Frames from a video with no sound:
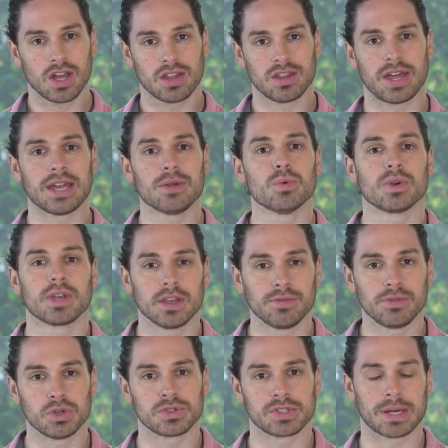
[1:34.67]
they will
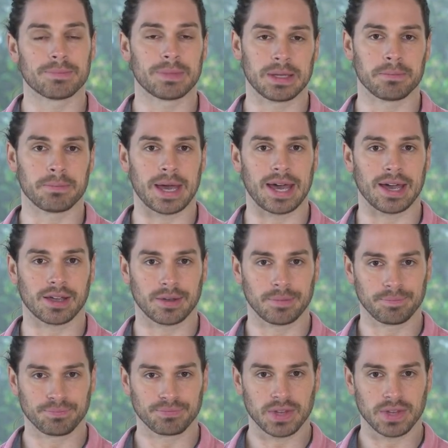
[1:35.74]
give you something back.